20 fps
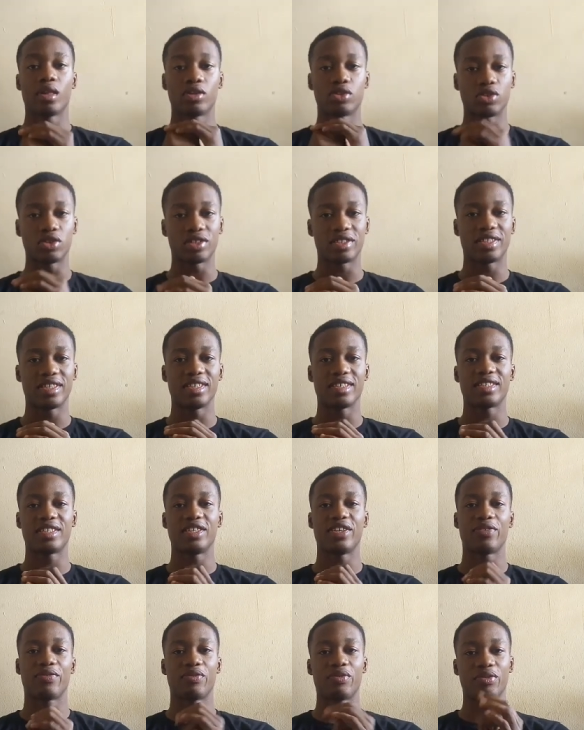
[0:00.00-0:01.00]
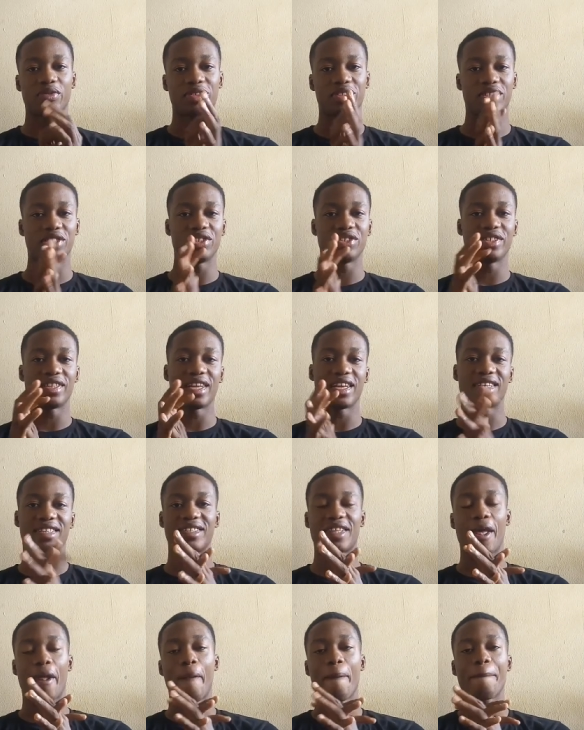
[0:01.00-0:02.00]
So stay safe, we'll see you
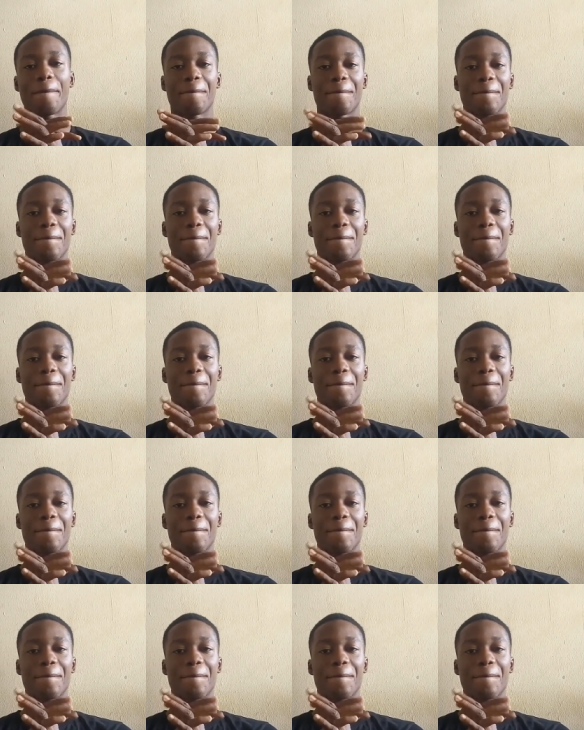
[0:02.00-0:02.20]
next time.